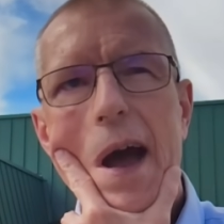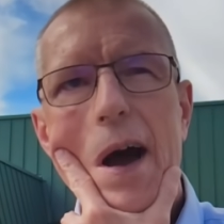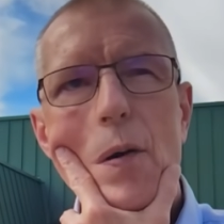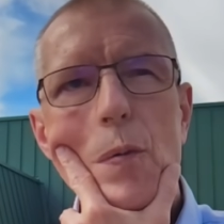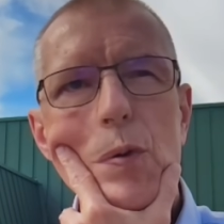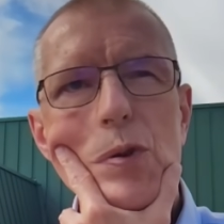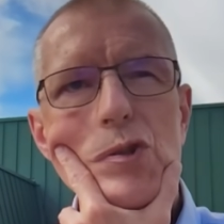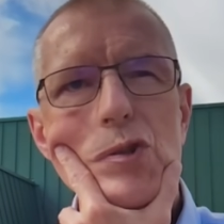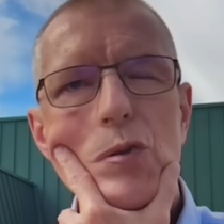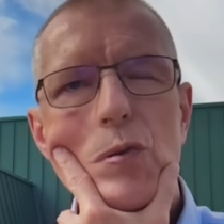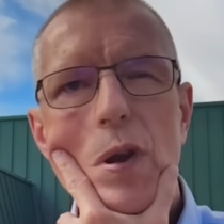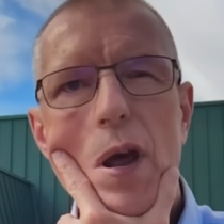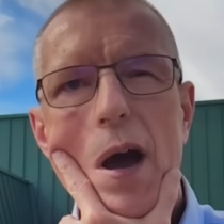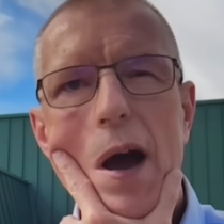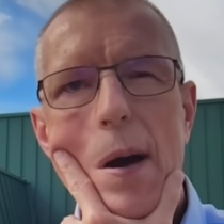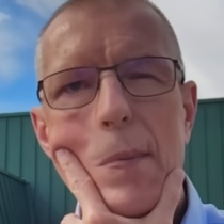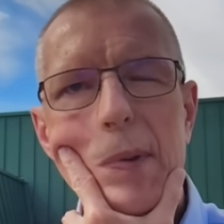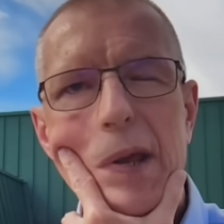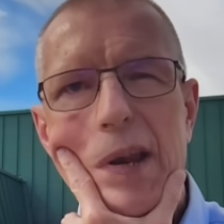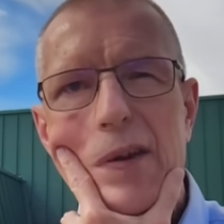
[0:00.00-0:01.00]
How would you know?
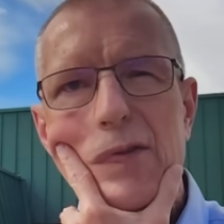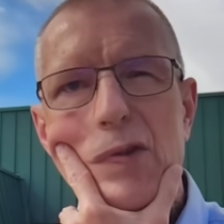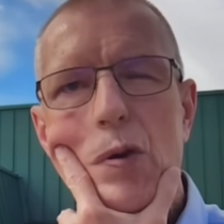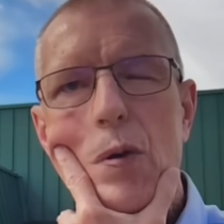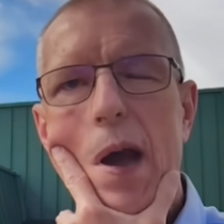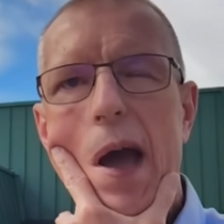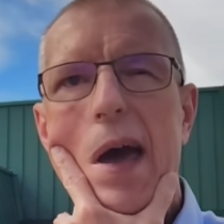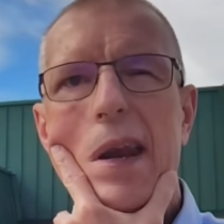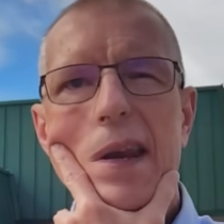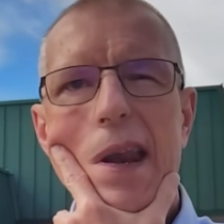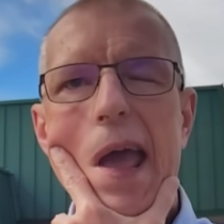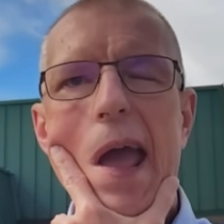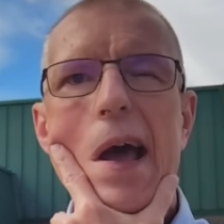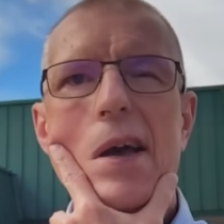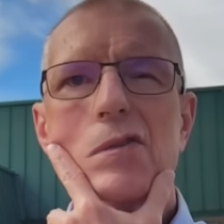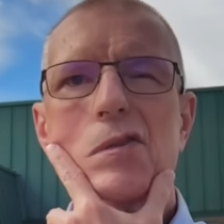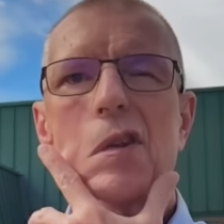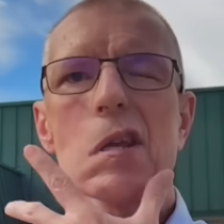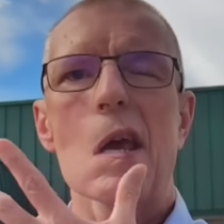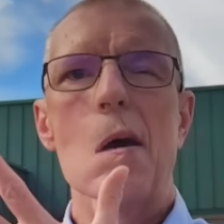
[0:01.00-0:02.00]
I mean, if you hadn't
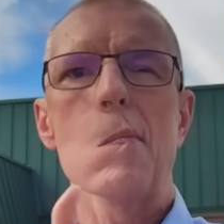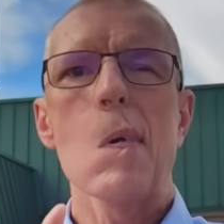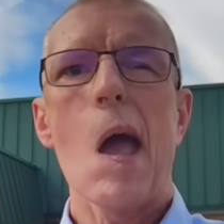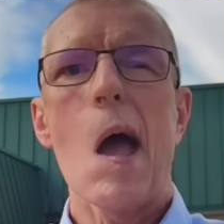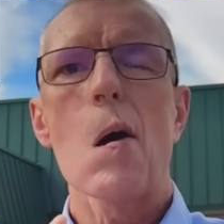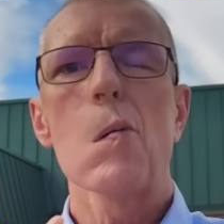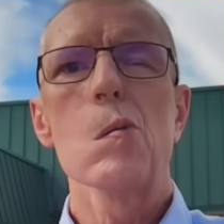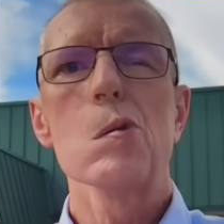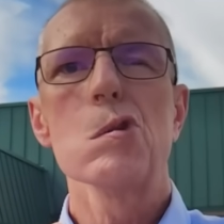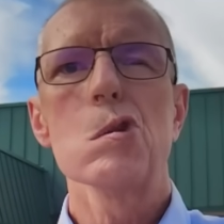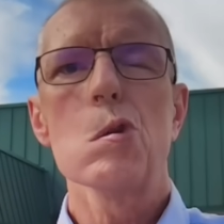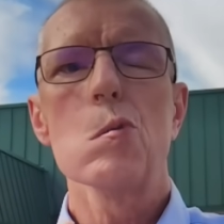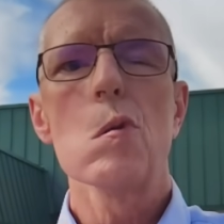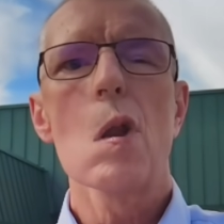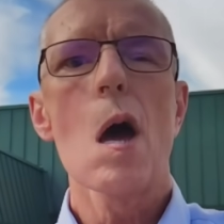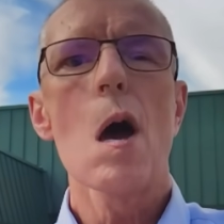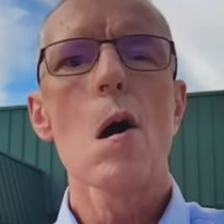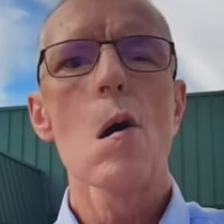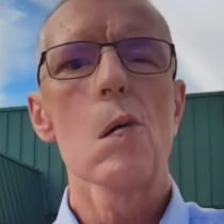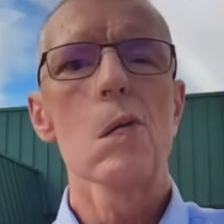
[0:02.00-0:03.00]
asked him, how would you
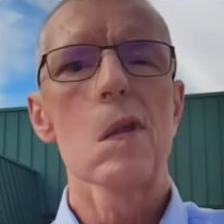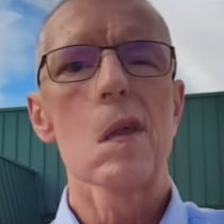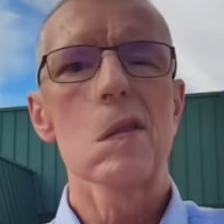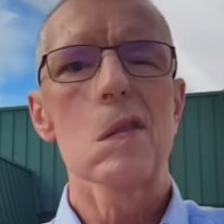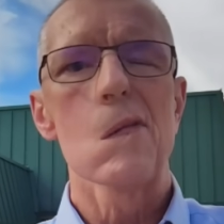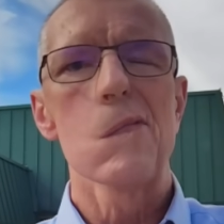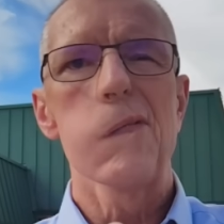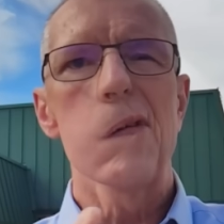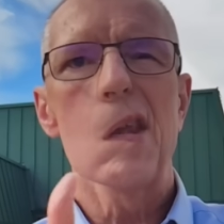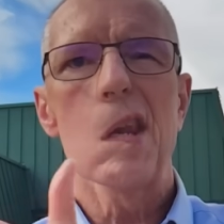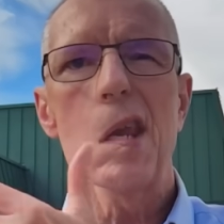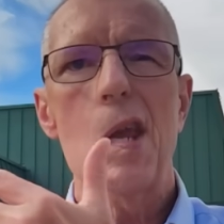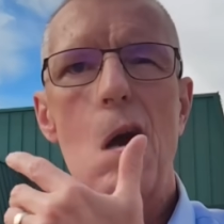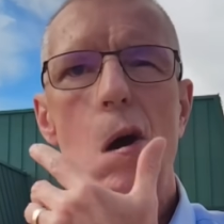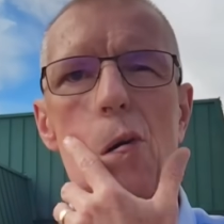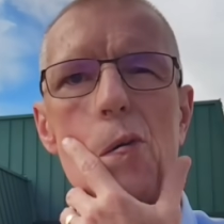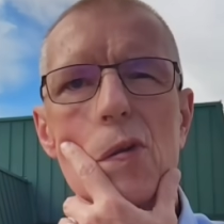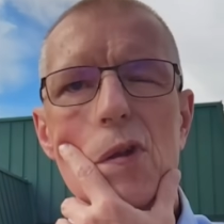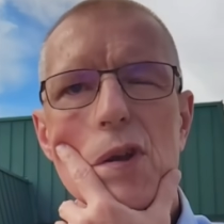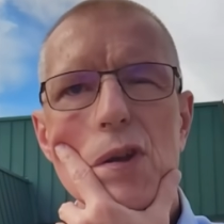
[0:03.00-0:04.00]
know that the
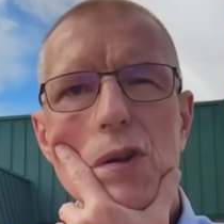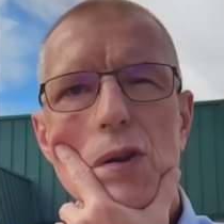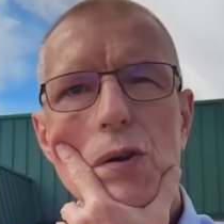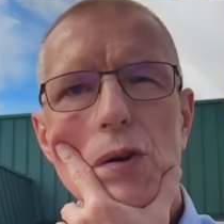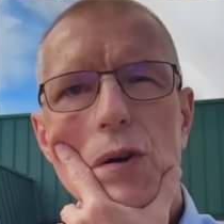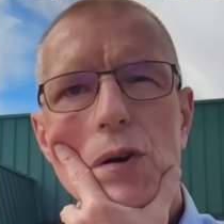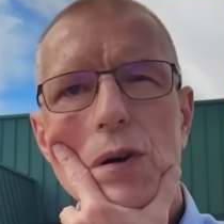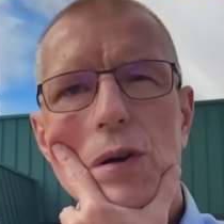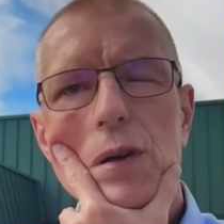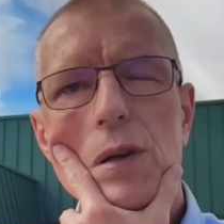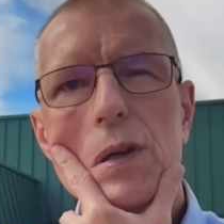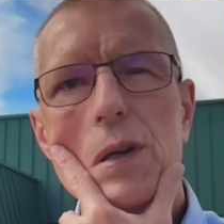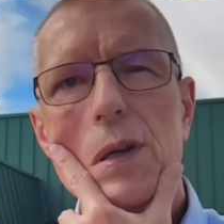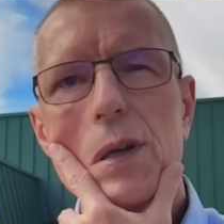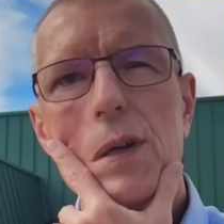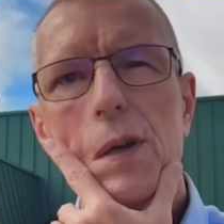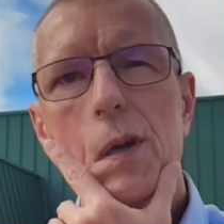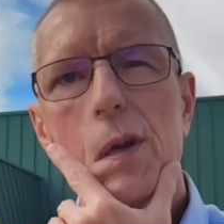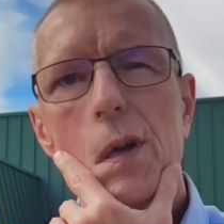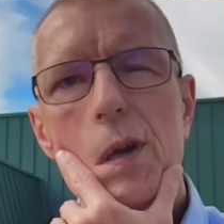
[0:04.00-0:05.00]
video that you're
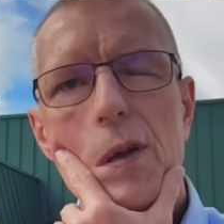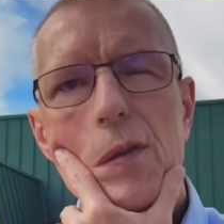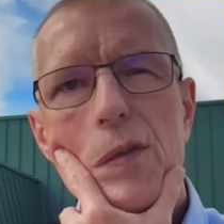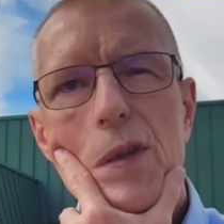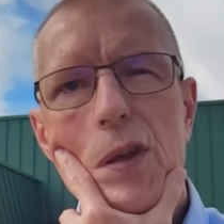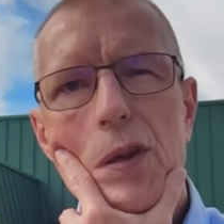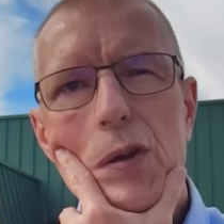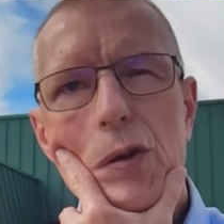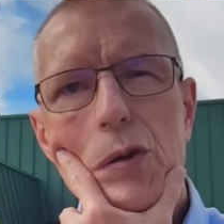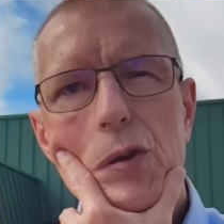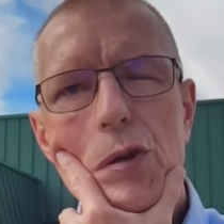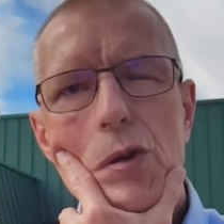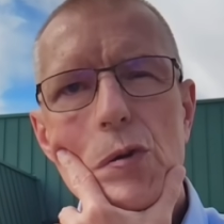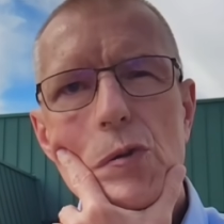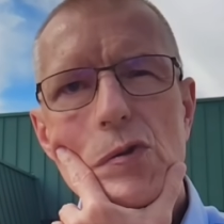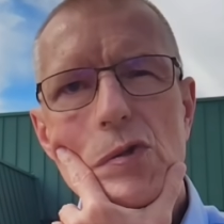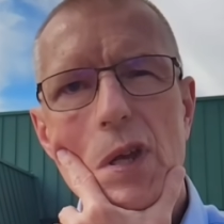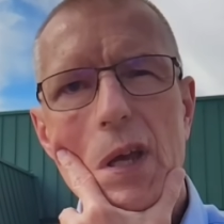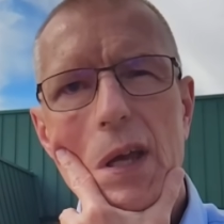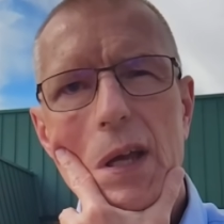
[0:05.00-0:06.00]

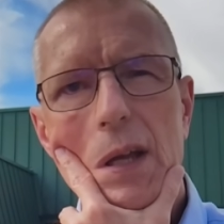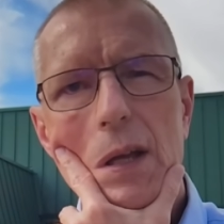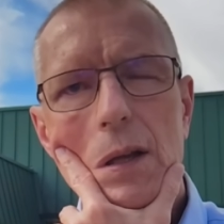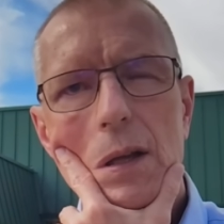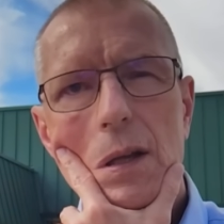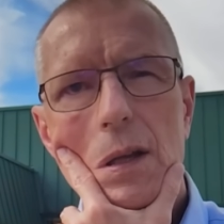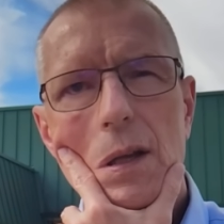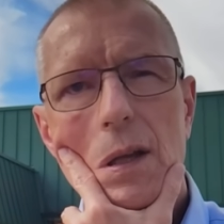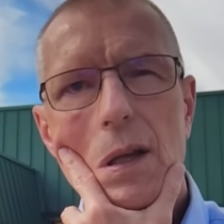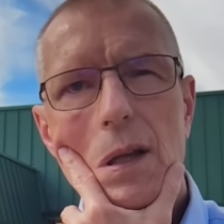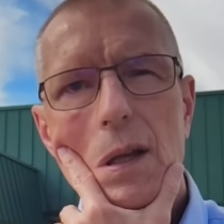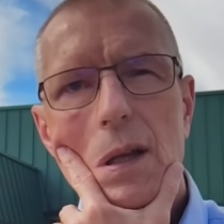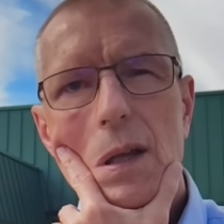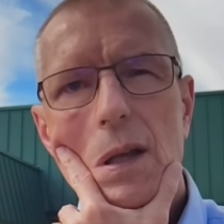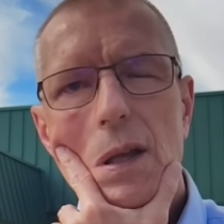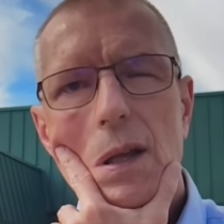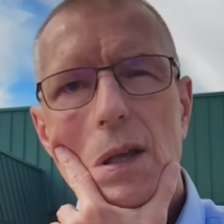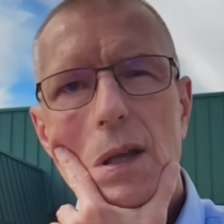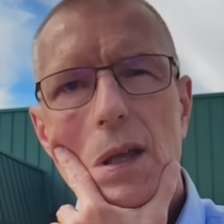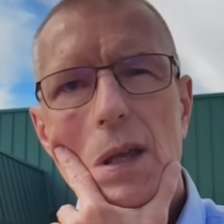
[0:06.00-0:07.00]
using
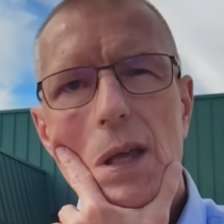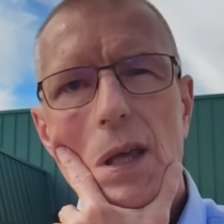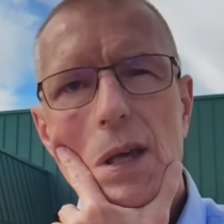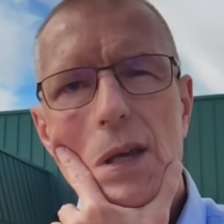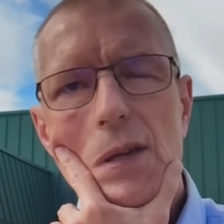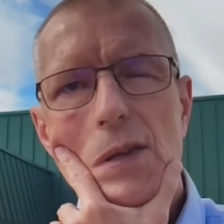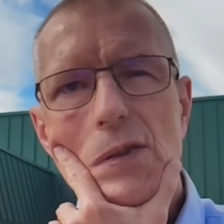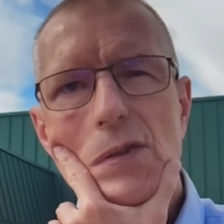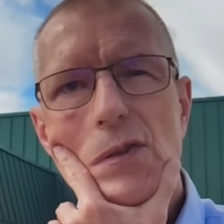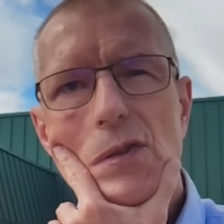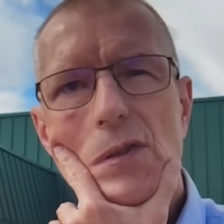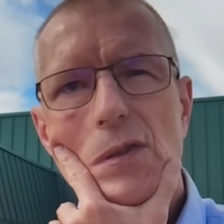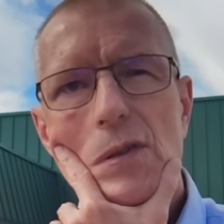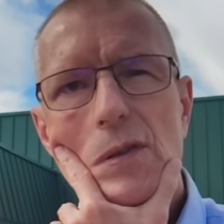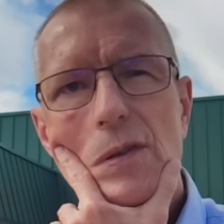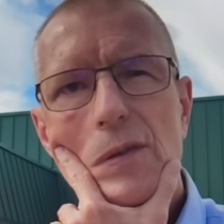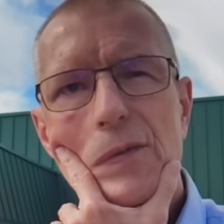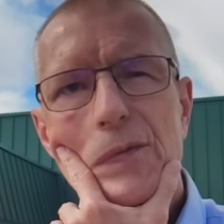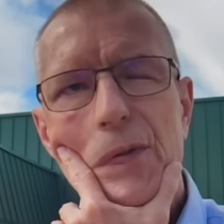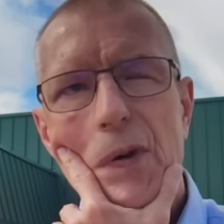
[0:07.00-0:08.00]
is
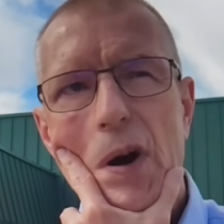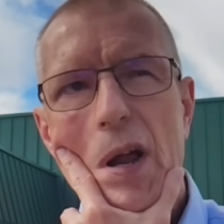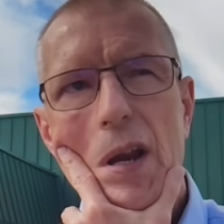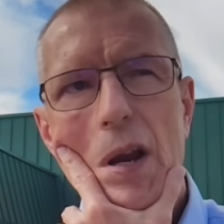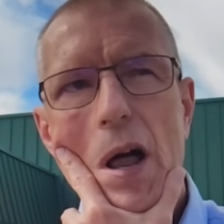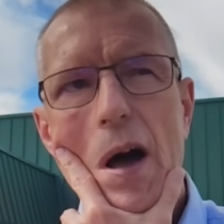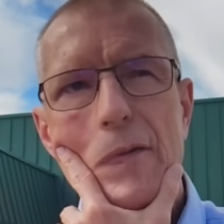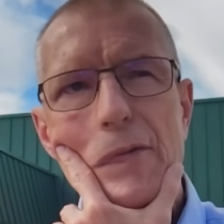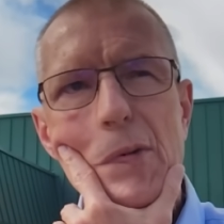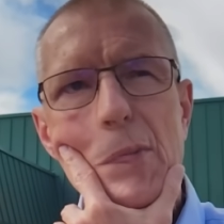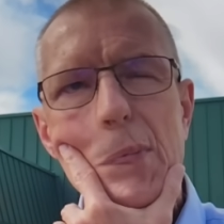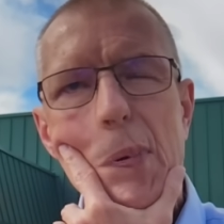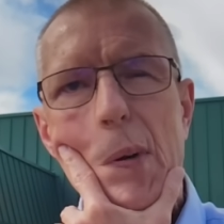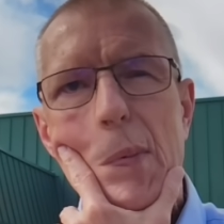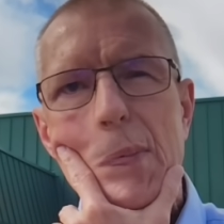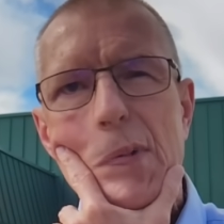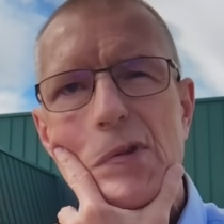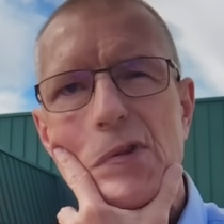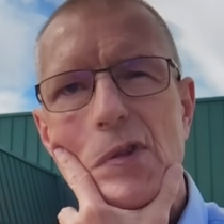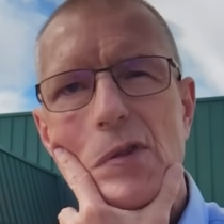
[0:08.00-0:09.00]
for unlawful
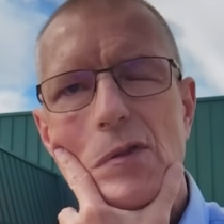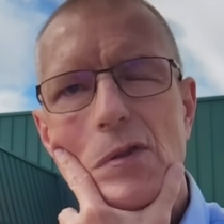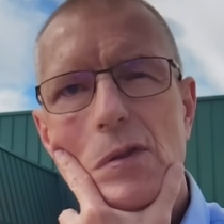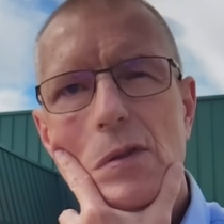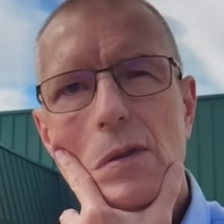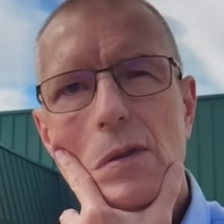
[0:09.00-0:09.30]
purposes?